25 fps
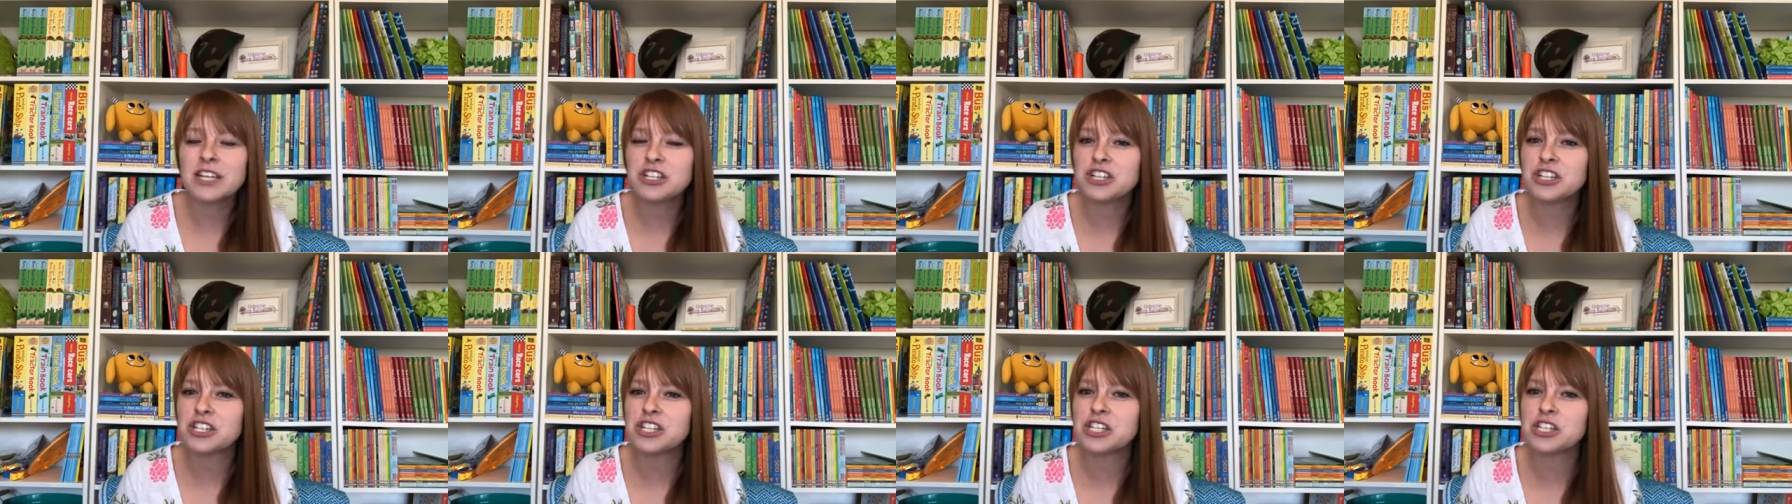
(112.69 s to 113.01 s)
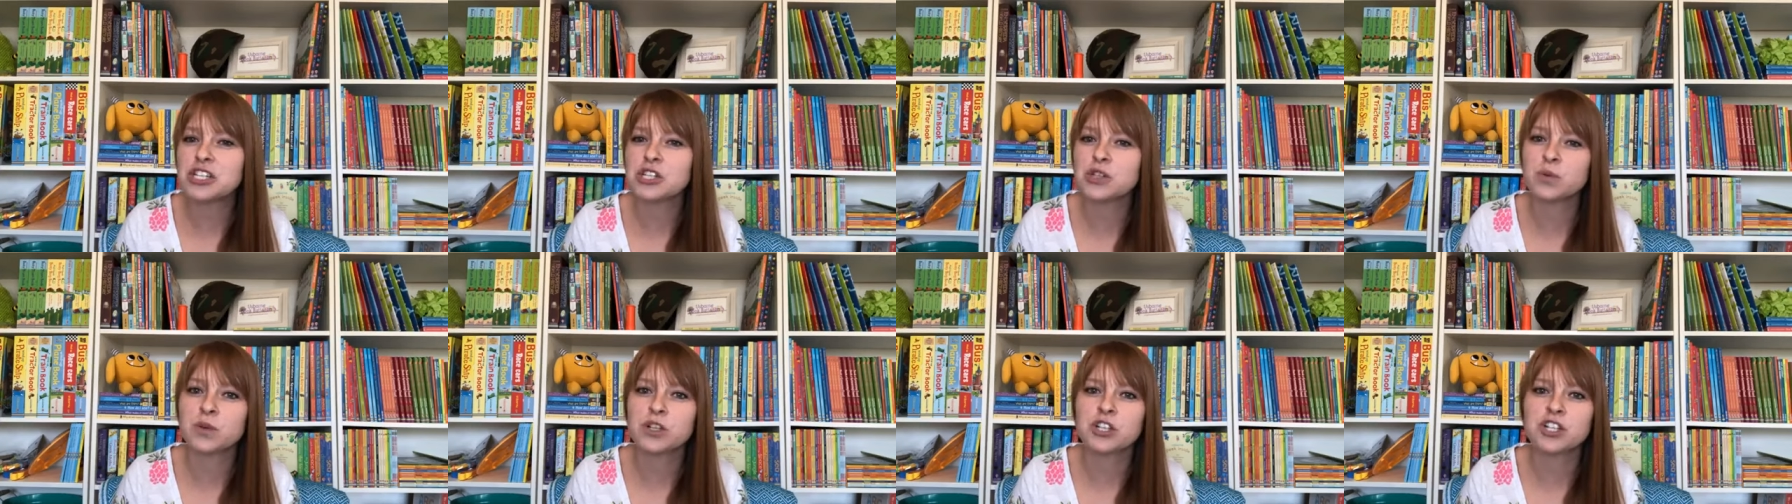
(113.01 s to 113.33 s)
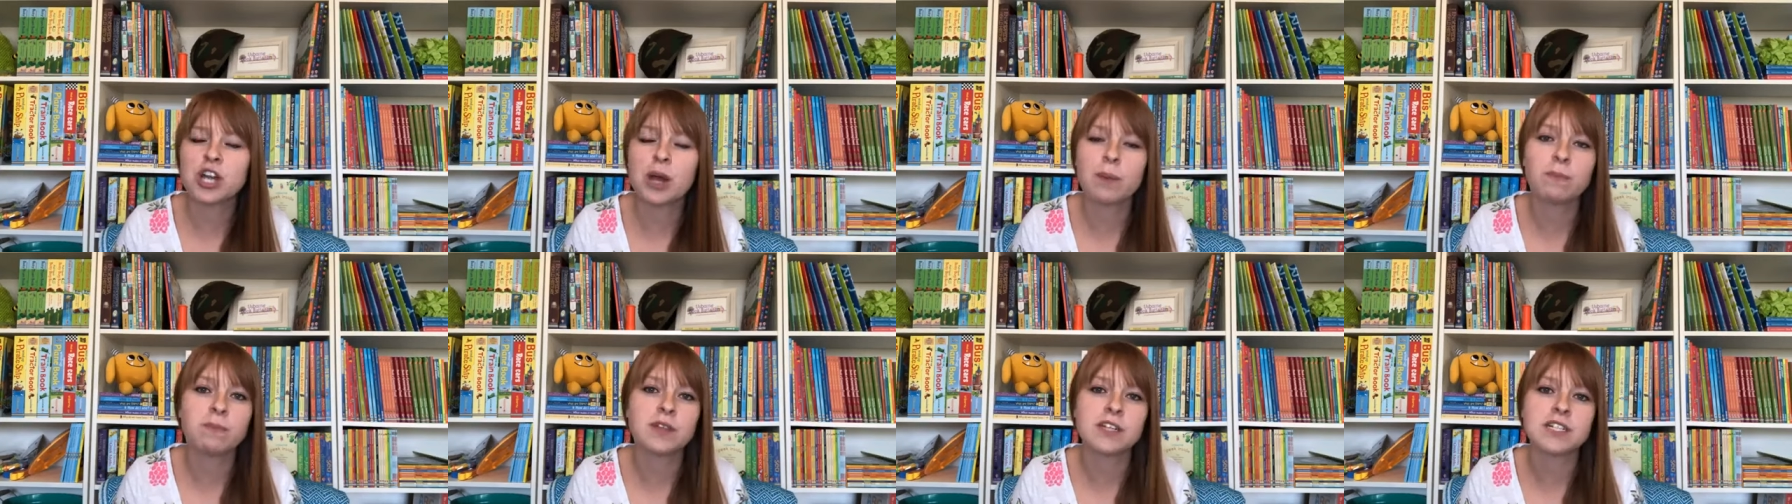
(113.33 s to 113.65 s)
just switch
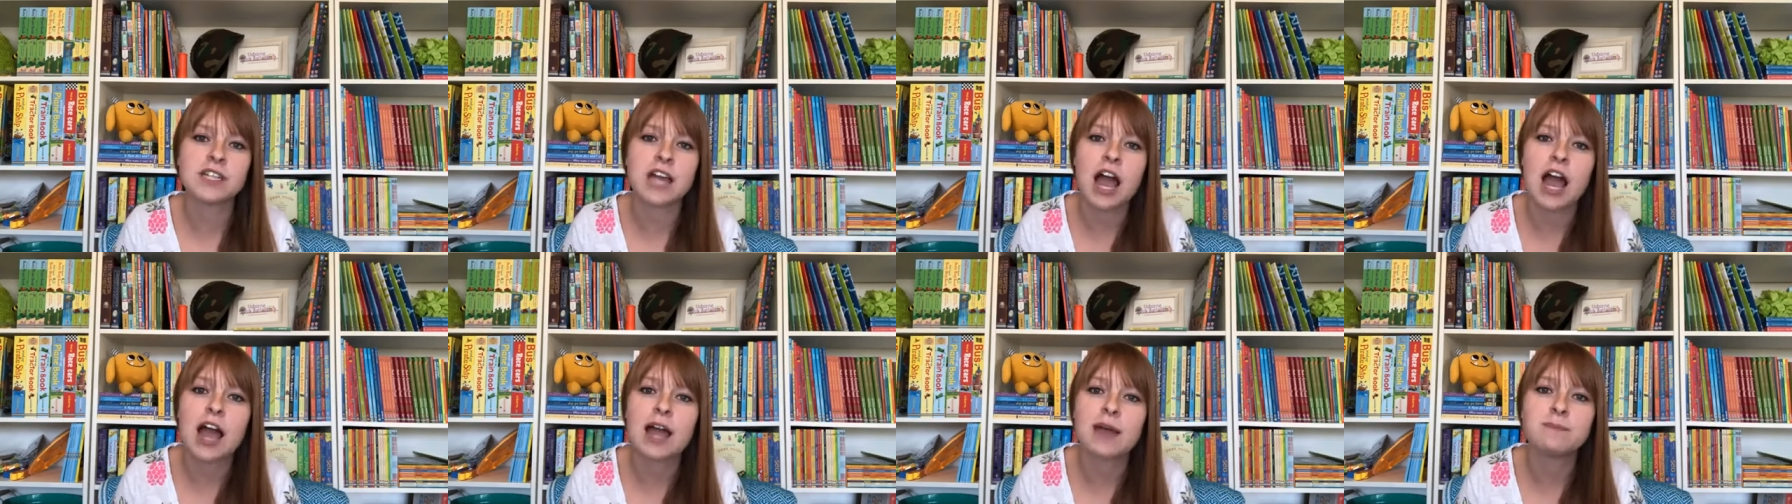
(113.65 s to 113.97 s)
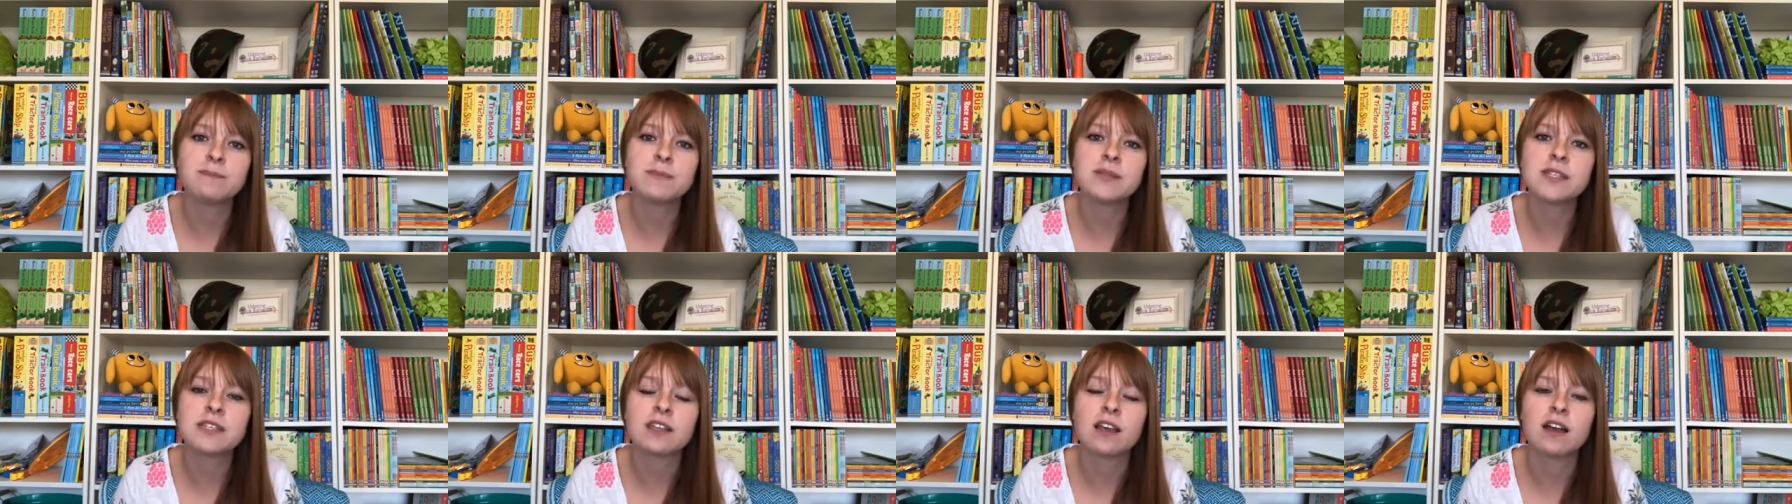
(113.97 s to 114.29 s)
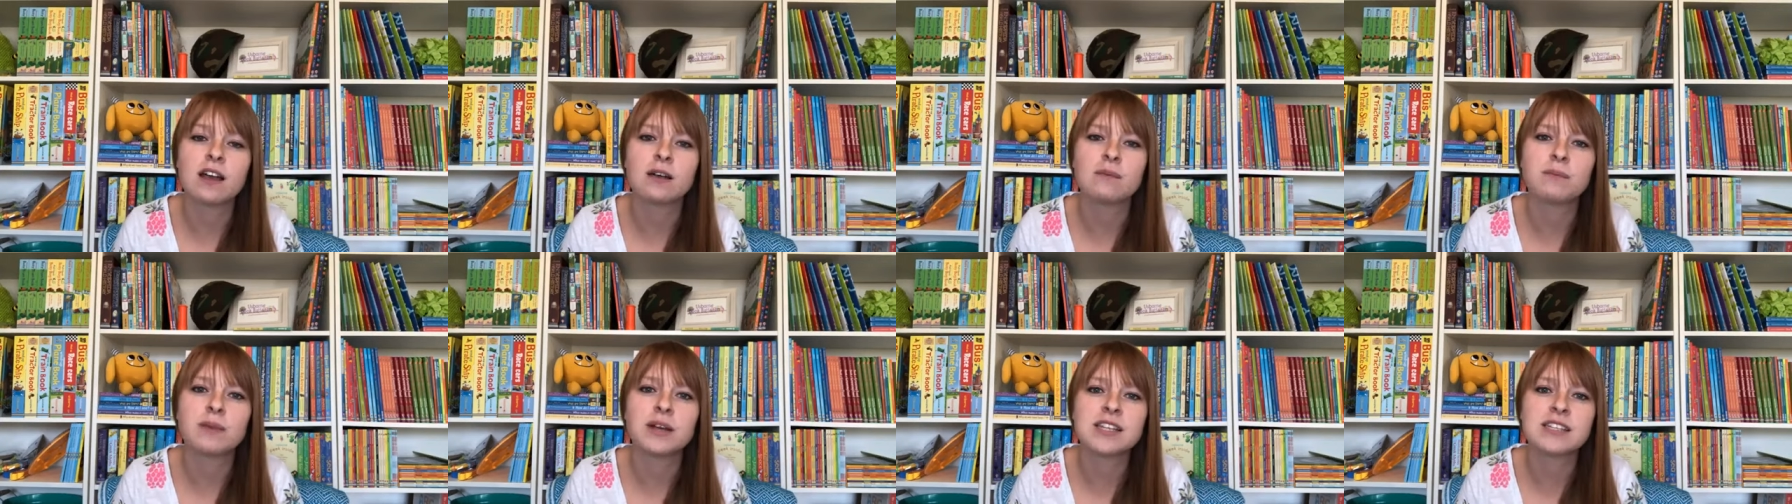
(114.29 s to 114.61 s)
up the times
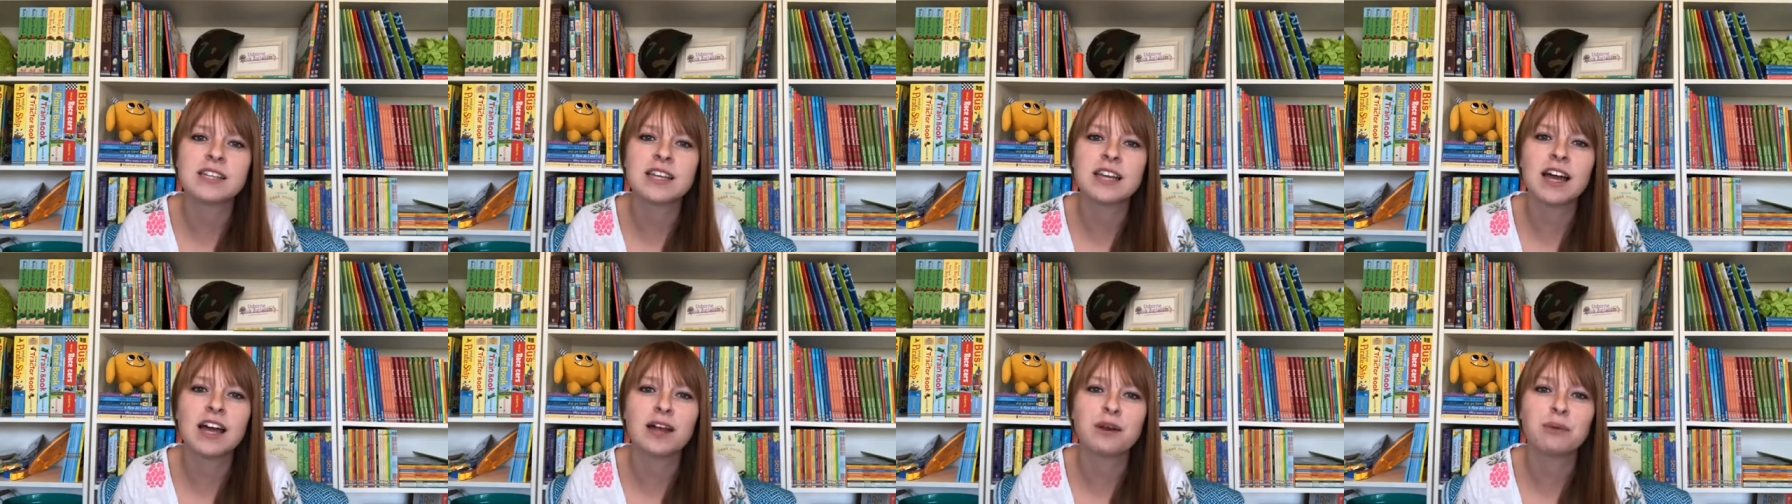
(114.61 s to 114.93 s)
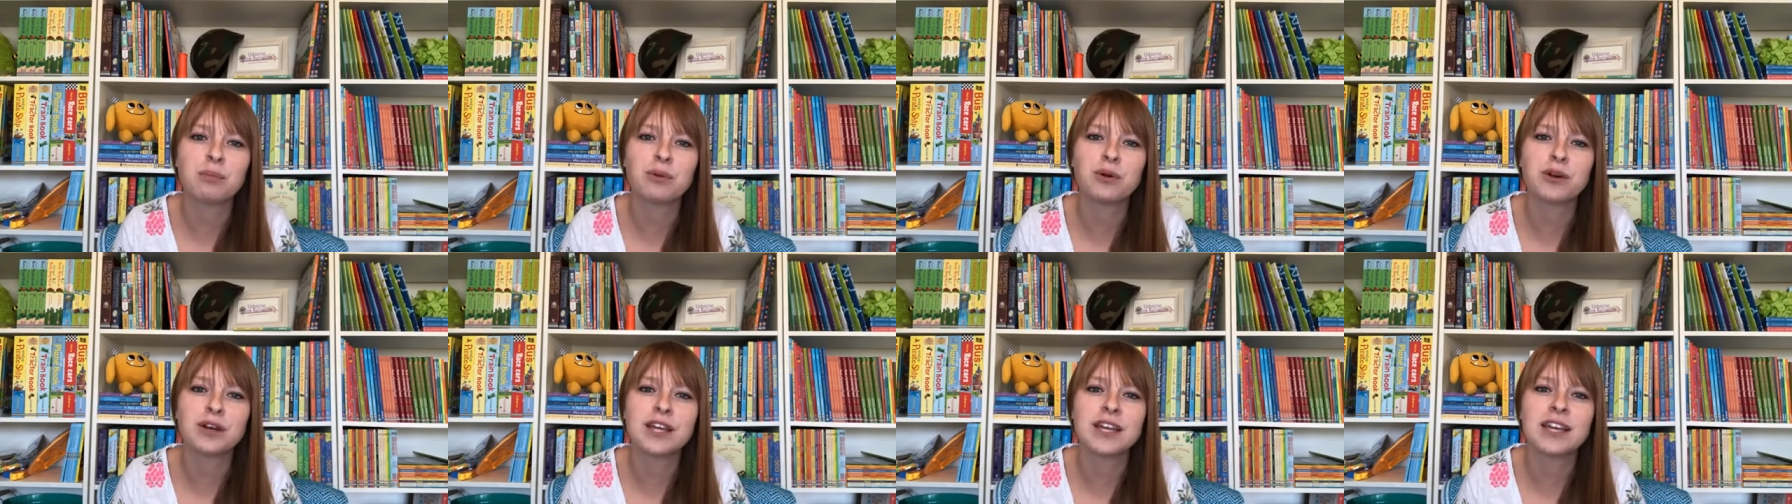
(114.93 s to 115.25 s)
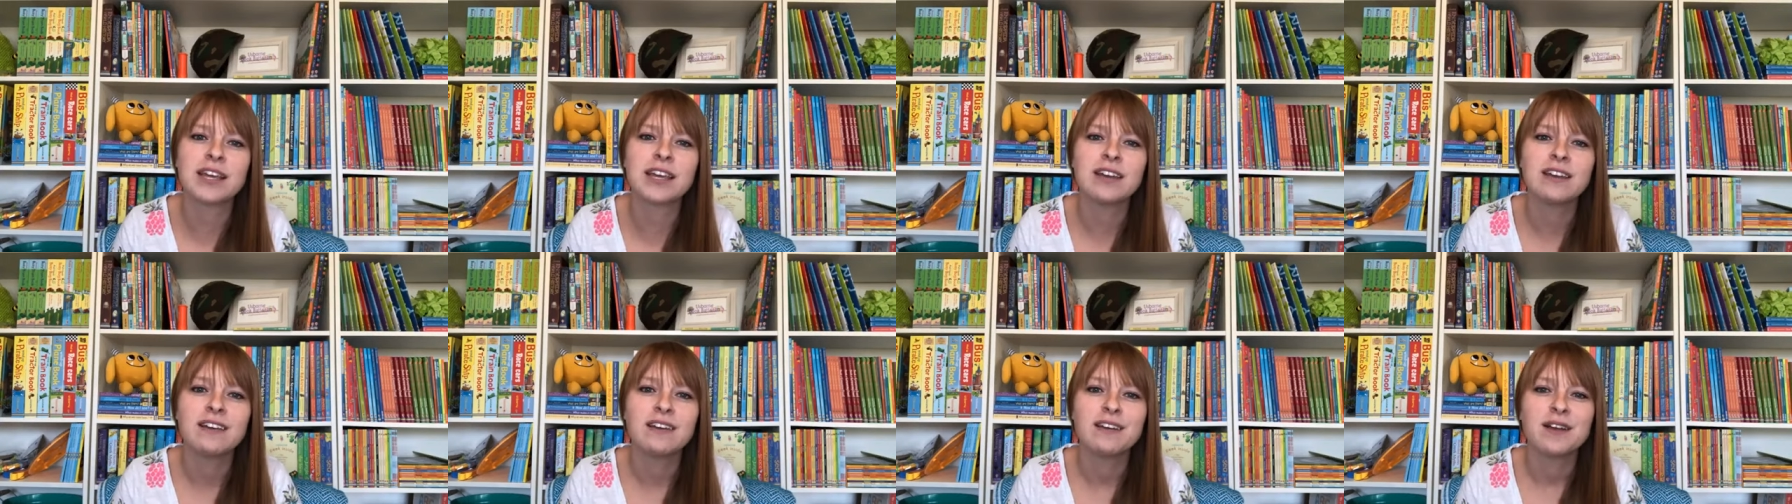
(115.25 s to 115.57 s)
um, because I got
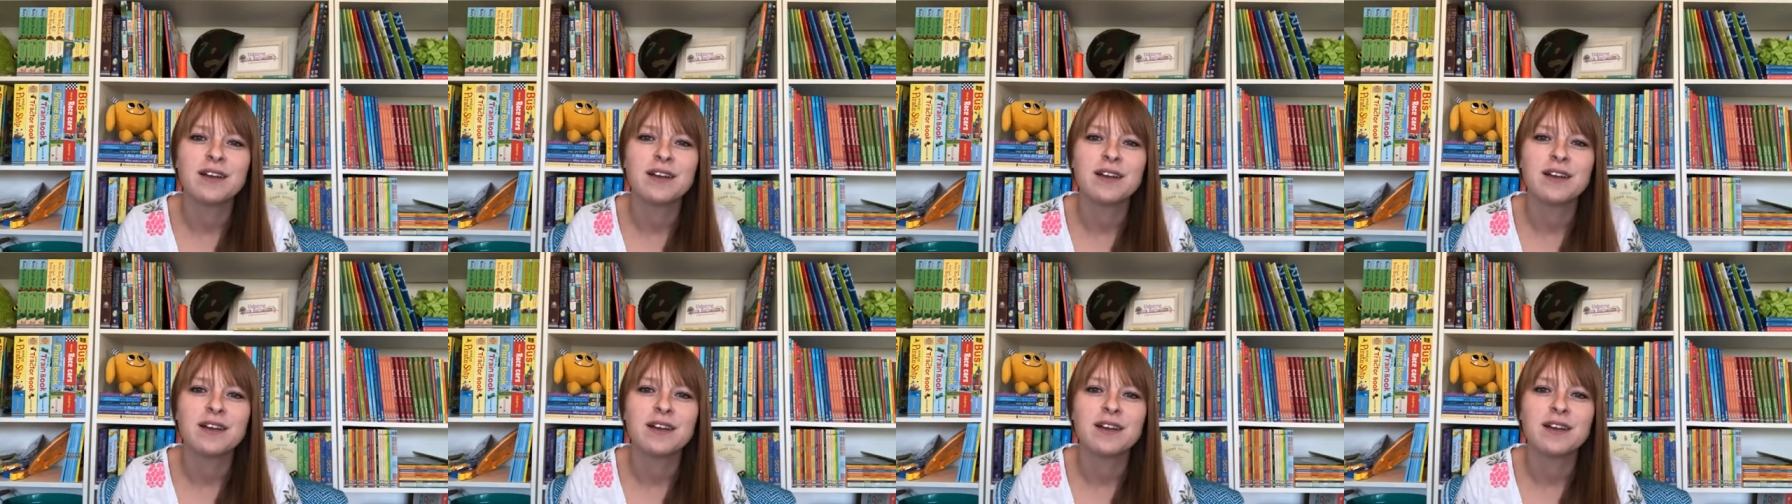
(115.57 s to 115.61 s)
pretty